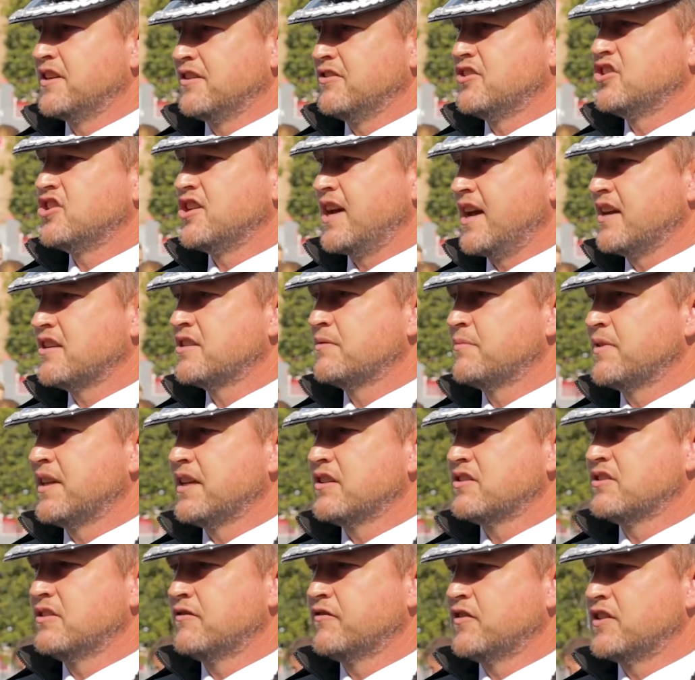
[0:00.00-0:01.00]
and share some of
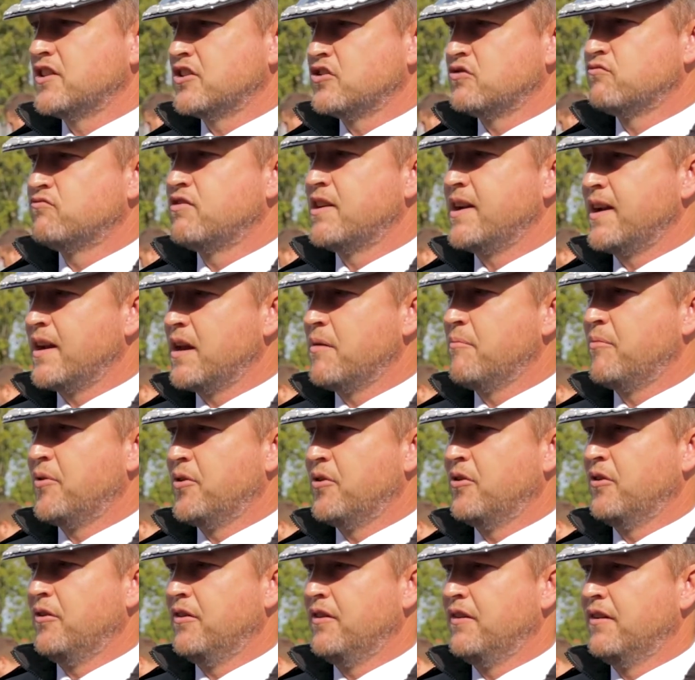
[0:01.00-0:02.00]
that stuff, because it's really
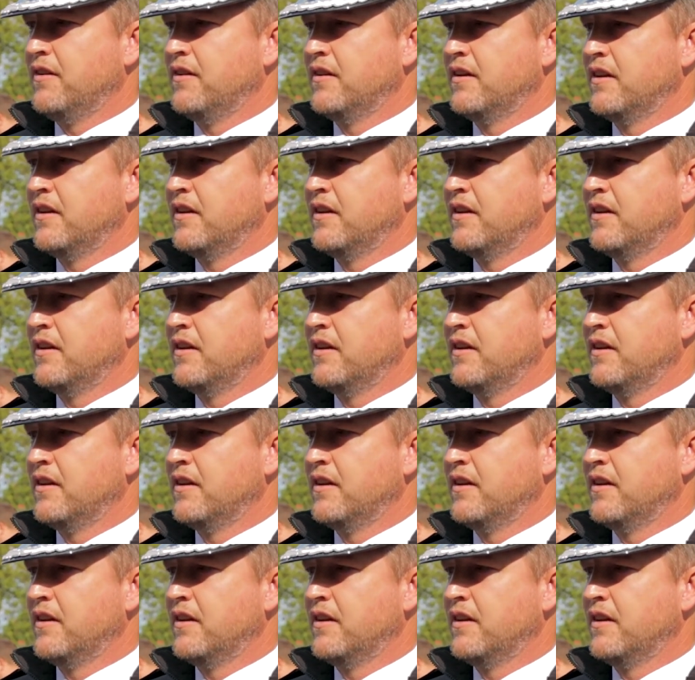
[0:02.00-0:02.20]
important.